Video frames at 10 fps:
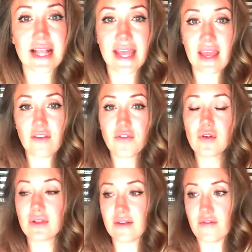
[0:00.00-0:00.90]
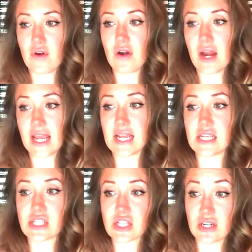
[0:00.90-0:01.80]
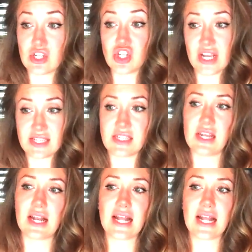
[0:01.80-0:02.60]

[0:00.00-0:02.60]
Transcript: like if your liver is congested,